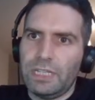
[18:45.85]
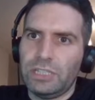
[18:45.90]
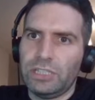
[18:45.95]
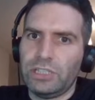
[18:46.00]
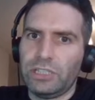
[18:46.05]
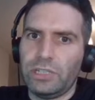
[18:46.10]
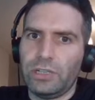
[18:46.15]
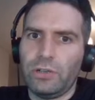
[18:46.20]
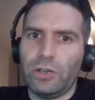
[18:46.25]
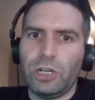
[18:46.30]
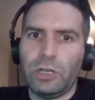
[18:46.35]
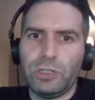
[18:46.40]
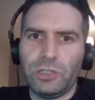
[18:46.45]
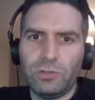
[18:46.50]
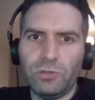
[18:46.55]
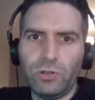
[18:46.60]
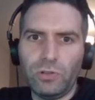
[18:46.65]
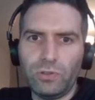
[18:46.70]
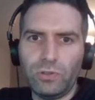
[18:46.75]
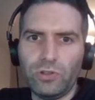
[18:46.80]
So
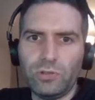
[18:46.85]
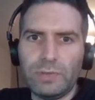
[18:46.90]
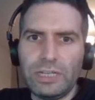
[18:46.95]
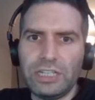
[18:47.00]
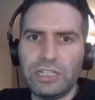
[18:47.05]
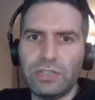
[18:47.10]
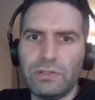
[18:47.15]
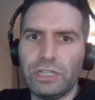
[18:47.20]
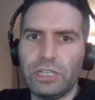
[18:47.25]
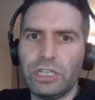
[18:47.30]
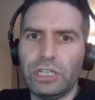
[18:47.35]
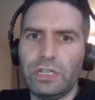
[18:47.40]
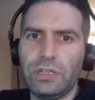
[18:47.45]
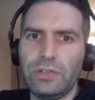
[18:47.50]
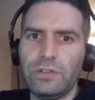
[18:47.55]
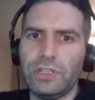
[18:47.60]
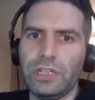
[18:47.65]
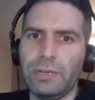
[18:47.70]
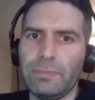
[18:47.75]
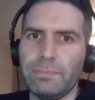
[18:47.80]
not normally doing
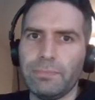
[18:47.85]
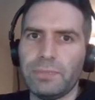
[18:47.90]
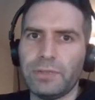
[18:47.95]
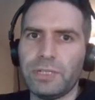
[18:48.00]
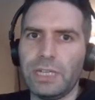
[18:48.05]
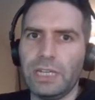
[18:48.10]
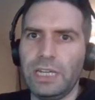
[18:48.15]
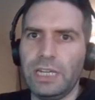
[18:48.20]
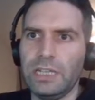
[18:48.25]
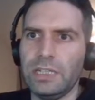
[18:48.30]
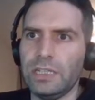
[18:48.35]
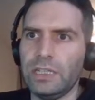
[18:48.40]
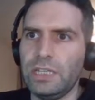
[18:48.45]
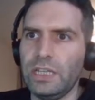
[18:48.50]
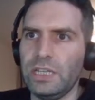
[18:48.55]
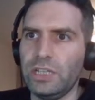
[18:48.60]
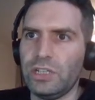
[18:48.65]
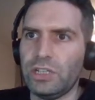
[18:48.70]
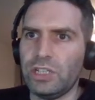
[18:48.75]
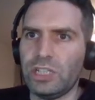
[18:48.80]
Q jumps in
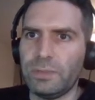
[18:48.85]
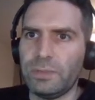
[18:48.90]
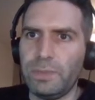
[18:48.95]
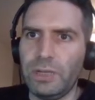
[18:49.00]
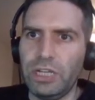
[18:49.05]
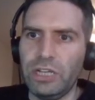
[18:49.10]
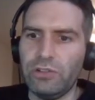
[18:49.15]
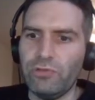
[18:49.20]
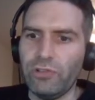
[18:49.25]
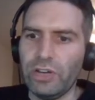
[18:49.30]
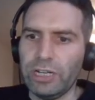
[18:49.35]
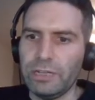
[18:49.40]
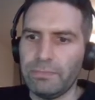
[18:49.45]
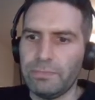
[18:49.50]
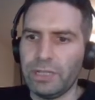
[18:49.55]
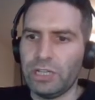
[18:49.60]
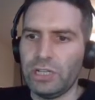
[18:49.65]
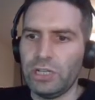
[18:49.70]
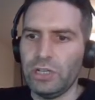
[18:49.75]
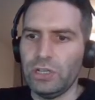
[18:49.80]
this speed run
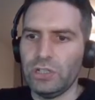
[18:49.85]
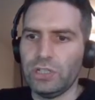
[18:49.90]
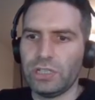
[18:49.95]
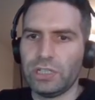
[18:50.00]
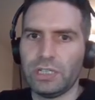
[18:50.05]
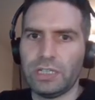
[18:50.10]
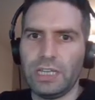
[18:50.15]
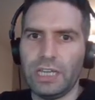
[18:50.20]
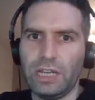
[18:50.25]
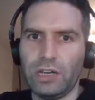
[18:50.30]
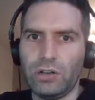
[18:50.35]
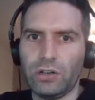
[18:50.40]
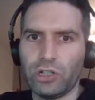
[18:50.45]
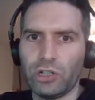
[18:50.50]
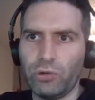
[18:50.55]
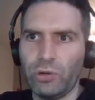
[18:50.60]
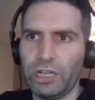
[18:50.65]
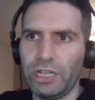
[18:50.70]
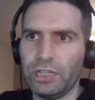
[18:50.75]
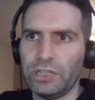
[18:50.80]
because they are
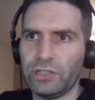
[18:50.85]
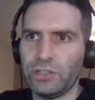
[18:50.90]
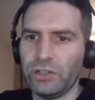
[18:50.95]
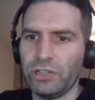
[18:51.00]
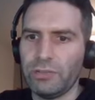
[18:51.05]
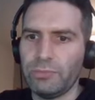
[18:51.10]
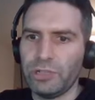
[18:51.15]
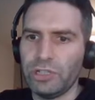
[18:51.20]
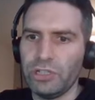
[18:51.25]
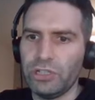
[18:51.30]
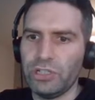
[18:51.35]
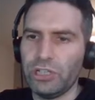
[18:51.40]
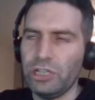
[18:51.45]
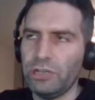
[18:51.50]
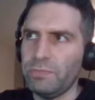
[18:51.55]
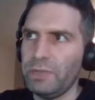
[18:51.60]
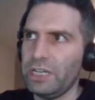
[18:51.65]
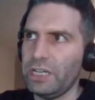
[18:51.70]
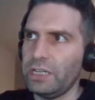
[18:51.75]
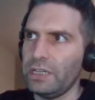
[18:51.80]
quite time
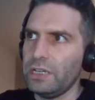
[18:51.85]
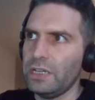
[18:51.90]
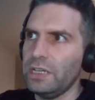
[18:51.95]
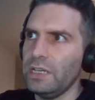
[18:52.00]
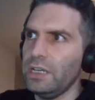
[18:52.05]
consuming,